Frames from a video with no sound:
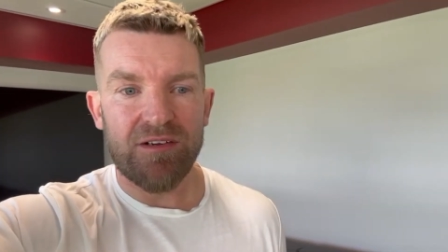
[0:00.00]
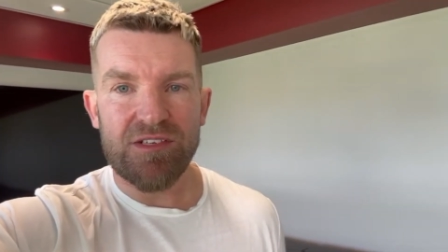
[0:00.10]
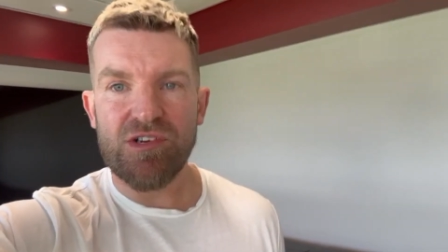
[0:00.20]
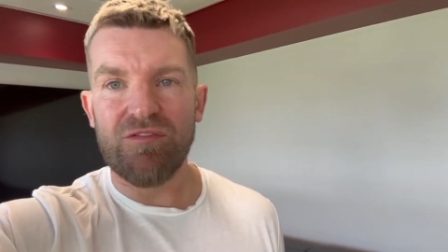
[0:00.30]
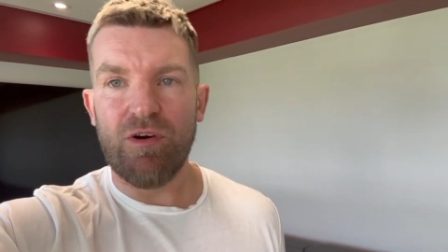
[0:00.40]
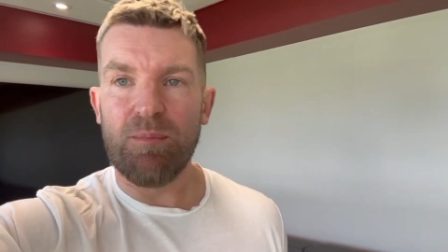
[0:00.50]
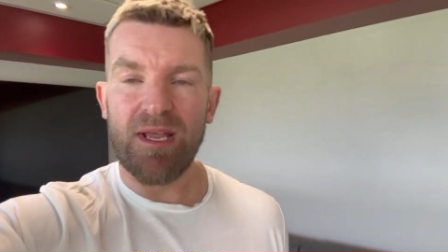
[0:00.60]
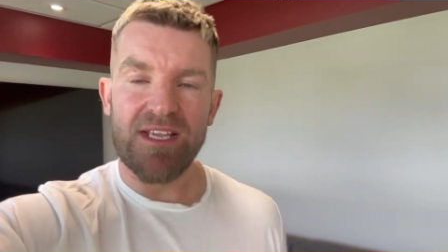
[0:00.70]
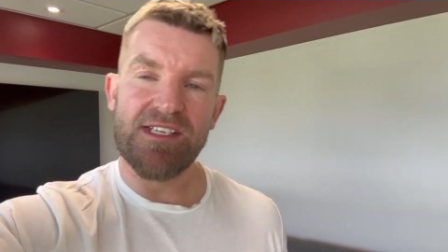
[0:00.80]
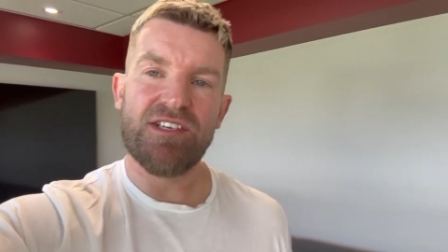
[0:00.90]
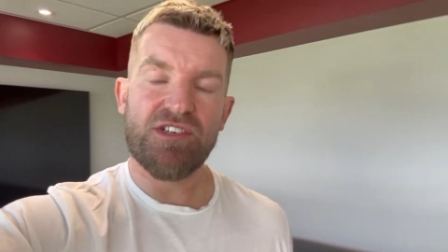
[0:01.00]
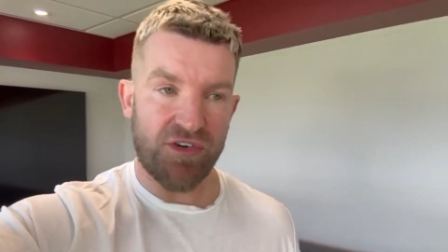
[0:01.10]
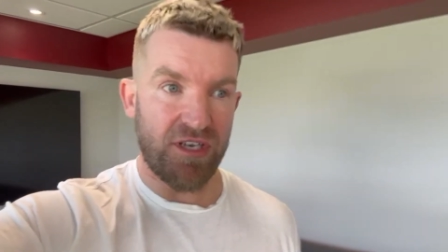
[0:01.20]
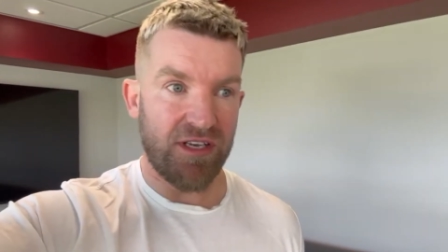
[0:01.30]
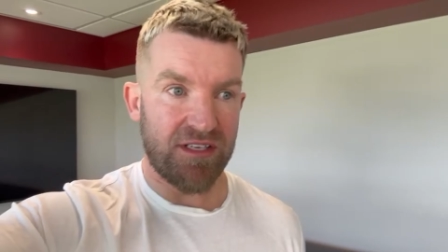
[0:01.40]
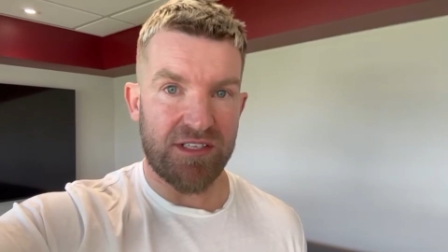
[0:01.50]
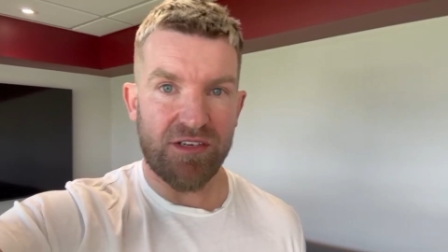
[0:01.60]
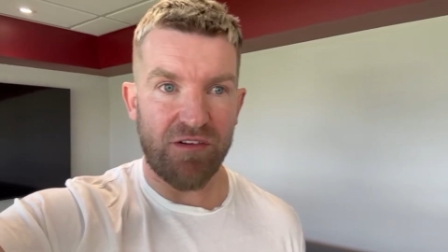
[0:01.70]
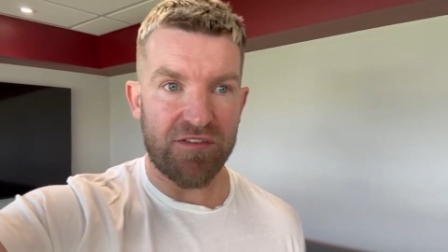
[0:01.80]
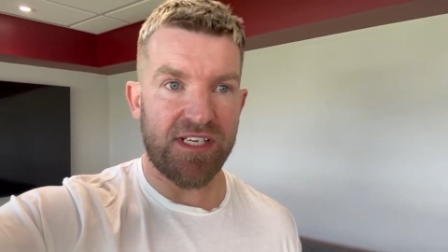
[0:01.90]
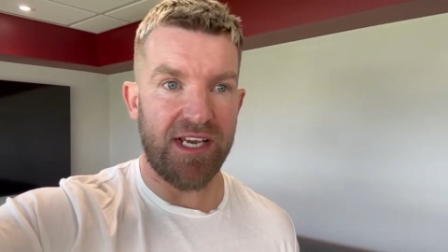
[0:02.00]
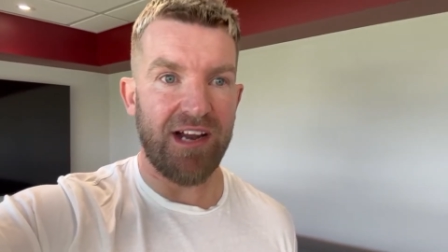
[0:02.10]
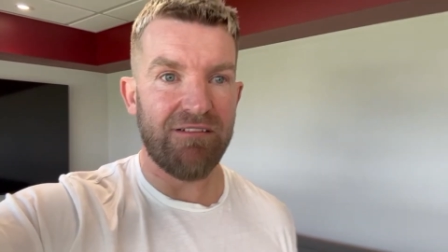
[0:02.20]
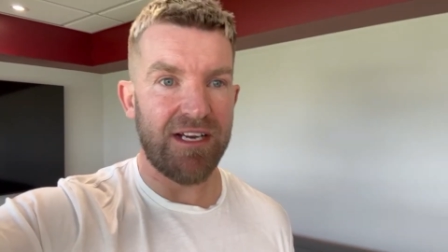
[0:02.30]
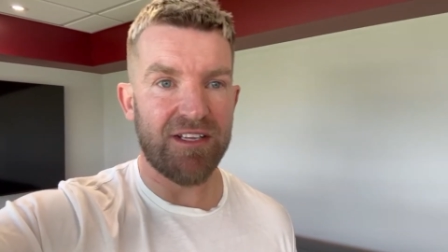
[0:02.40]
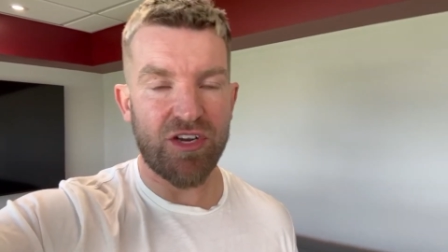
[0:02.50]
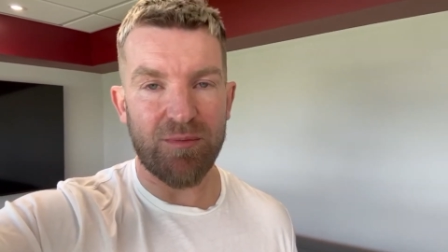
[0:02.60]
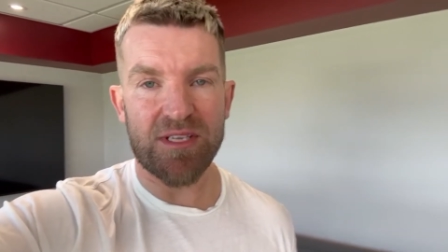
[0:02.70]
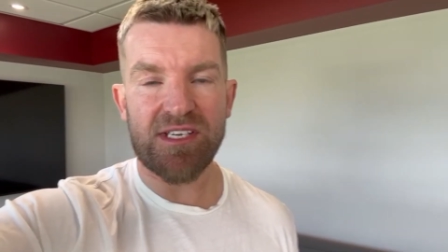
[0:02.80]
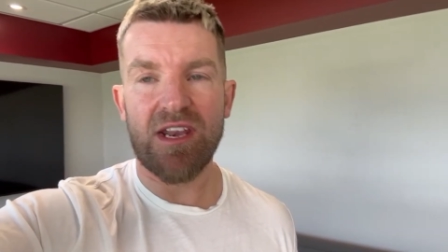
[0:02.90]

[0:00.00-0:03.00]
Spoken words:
So I've got players at Sunderland, obviously Harry and Thomas,